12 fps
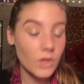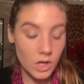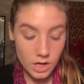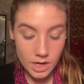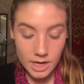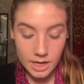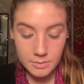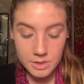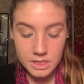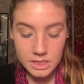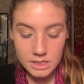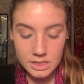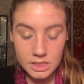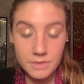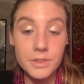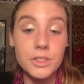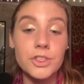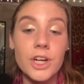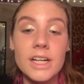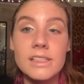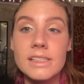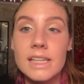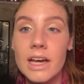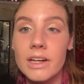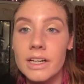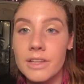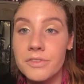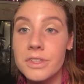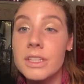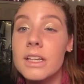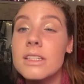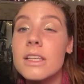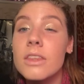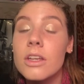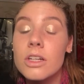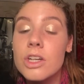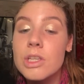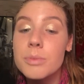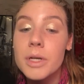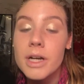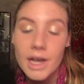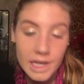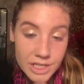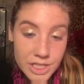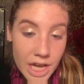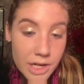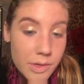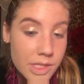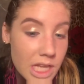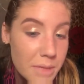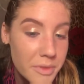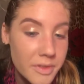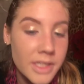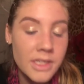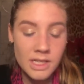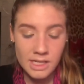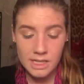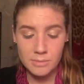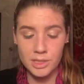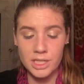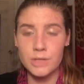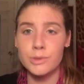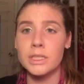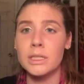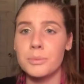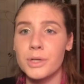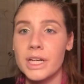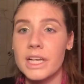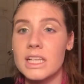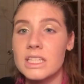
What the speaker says: Alright, I'm just going to see if it dries down, and if it doesn't, then I'll just put an eyeshadow on top of it. But it's really pretty.